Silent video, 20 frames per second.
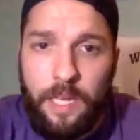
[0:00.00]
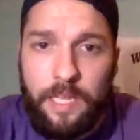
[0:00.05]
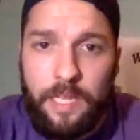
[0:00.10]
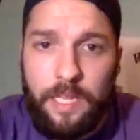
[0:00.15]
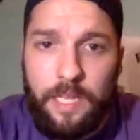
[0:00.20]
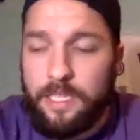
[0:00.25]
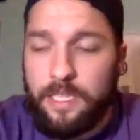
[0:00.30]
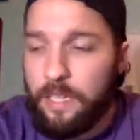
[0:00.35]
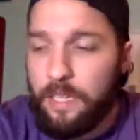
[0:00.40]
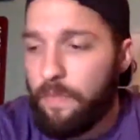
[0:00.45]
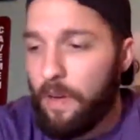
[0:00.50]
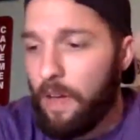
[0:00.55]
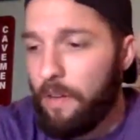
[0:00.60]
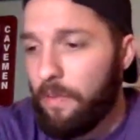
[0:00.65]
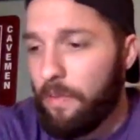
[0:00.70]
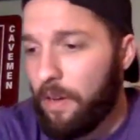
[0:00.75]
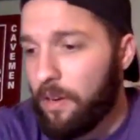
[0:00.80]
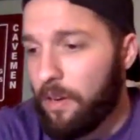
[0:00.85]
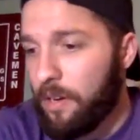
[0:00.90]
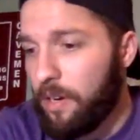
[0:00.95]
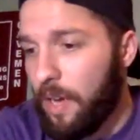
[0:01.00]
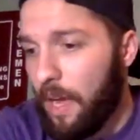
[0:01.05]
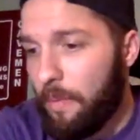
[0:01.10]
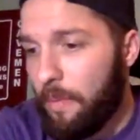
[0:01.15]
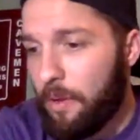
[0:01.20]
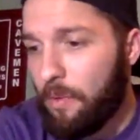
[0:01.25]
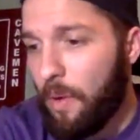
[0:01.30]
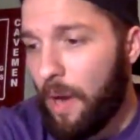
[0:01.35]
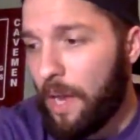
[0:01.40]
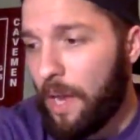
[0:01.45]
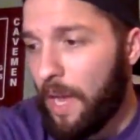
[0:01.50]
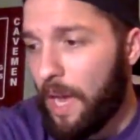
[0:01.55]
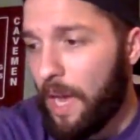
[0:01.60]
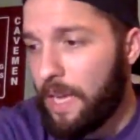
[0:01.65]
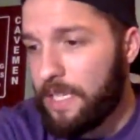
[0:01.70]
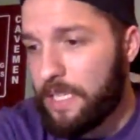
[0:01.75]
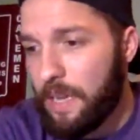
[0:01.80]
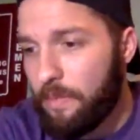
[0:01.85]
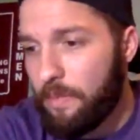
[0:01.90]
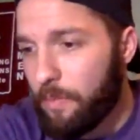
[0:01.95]
At 6,500, I mean, why not?
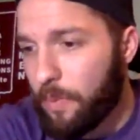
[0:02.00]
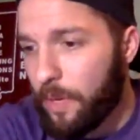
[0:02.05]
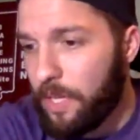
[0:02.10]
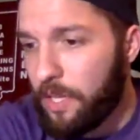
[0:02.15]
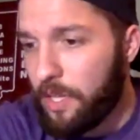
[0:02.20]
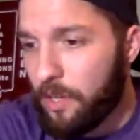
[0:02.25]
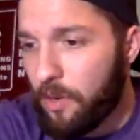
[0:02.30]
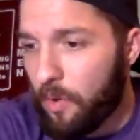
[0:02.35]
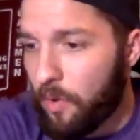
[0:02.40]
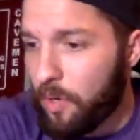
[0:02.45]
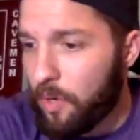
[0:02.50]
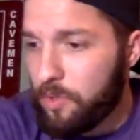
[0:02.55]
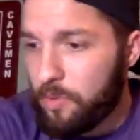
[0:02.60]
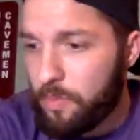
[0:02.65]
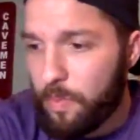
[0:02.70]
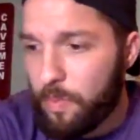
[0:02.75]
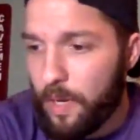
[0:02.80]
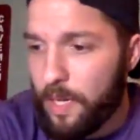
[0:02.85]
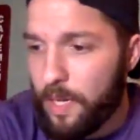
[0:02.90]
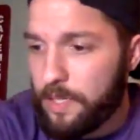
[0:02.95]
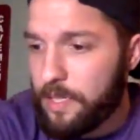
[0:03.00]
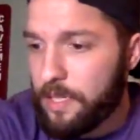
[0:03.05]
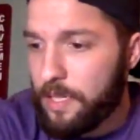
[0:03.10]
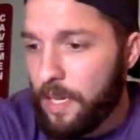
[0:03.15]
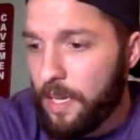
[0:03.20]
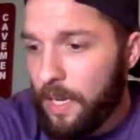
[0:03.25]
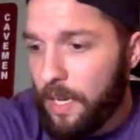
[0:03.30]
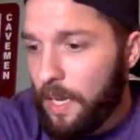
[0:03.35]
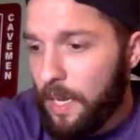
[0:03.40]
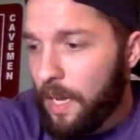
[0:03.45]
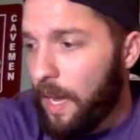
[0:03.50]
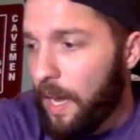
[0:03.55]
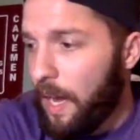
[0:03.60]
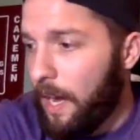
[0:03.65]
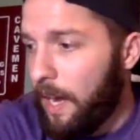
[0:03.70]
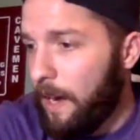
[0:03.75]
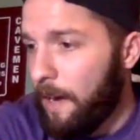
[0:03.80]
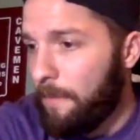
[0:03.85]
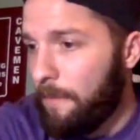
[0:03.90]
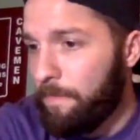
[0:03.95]
He's never played the course, but,
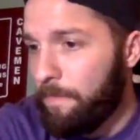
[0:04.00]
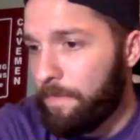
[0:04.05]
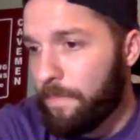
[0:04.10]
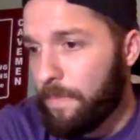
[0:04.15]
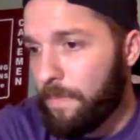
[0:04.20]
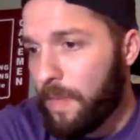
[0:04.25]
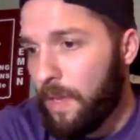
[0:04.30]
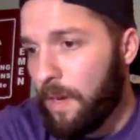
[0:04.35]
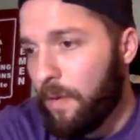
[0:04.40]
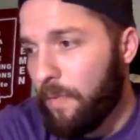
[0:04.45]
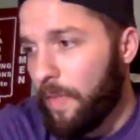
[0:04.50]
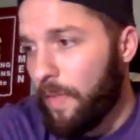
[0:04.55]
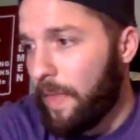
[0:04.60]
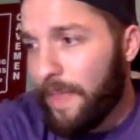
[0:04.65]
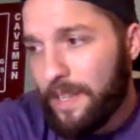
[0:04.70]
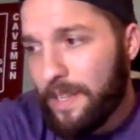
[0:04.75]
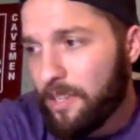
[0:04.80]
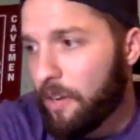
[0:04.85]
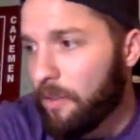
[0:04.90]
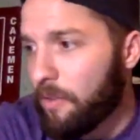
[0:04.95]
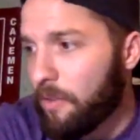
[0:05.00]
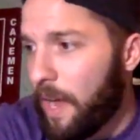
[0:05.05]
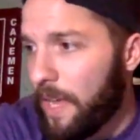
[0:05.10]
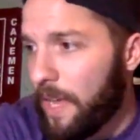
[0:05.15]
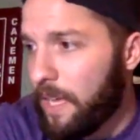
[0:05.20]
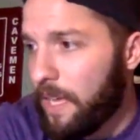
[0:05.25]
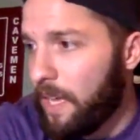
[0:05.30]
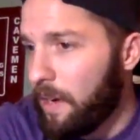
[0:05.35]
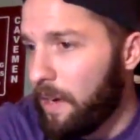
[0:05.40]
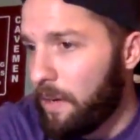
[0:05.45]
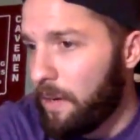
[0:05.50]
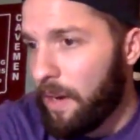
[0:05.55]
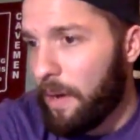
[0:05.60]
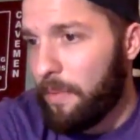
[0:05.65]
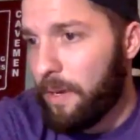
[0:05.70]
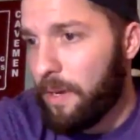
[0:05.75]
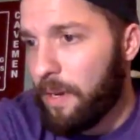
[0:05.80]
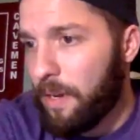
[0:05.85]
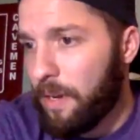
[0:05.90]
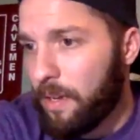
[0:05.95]
that's all right here. I
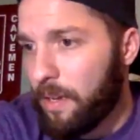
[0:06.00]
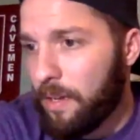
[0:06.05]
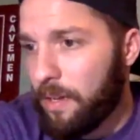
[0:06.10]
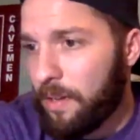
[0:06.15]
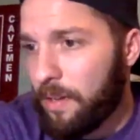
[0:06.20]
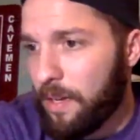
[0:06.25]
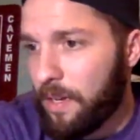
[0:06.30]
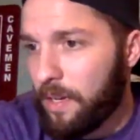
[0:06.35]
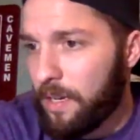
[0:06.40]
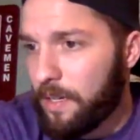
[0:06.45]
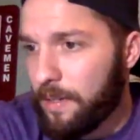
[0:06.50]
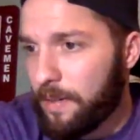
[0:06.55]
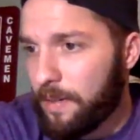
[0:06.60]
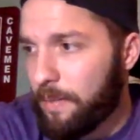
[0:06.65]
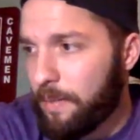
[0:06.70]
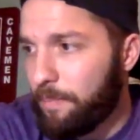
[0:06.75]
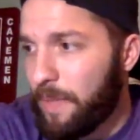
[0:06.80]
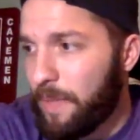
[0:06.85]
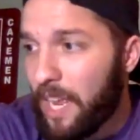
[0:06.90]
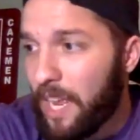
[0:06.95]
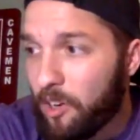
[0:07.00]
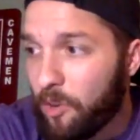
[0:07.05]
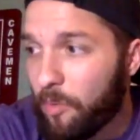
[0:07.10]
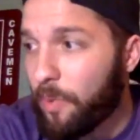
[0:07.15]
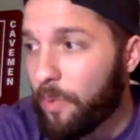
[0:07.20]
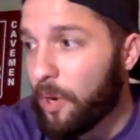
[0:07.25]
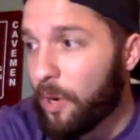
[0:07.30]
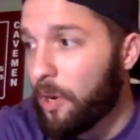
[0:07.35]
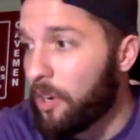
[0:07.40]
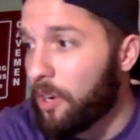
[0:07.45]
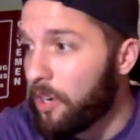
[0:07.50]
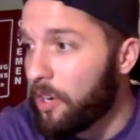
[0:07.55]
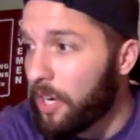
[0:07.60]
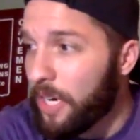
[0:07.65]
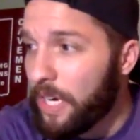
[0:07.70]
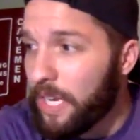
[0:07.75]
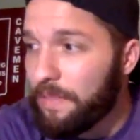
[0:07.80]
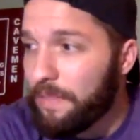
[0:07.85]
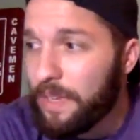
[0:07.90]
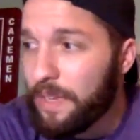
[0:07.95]
mean, Daniel Berger
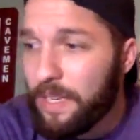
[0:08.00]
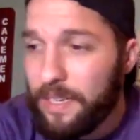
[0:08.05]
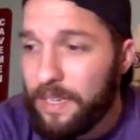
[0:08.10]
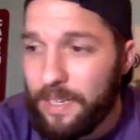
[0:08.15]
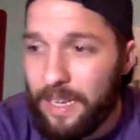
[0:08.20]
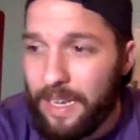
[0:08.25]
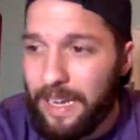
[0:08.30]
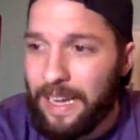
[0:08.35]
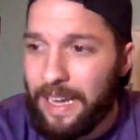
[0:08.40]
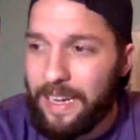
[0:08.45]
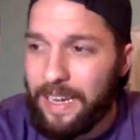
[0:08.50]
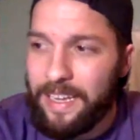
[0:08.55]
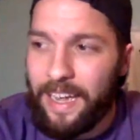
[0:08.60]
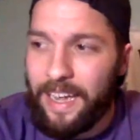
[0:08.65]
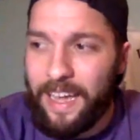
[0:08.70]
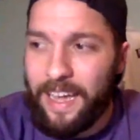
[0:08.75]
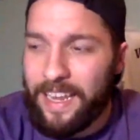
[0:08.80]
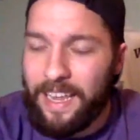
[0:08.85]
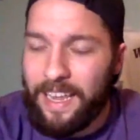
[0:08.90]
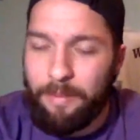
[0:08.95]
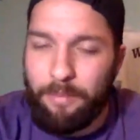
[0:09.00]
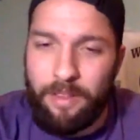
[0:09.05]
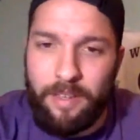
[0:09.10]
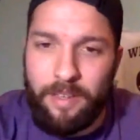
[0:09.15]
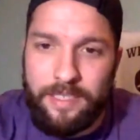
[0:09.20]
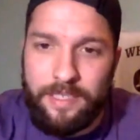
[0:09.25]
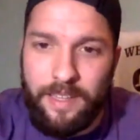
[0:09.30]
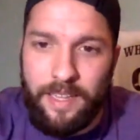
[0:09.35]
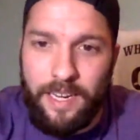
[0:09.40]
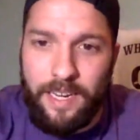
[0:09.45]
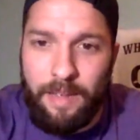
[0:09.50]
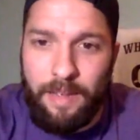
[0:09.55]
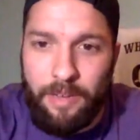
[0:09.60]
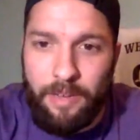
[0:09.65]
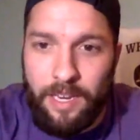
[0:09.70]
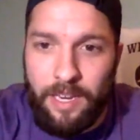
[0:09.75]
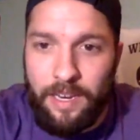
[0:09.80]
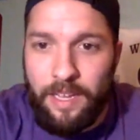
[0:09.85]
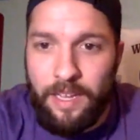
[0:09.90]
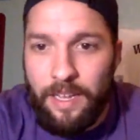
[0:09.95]
even. God, I can't believe I said that name
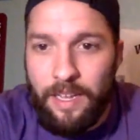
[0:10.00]
again.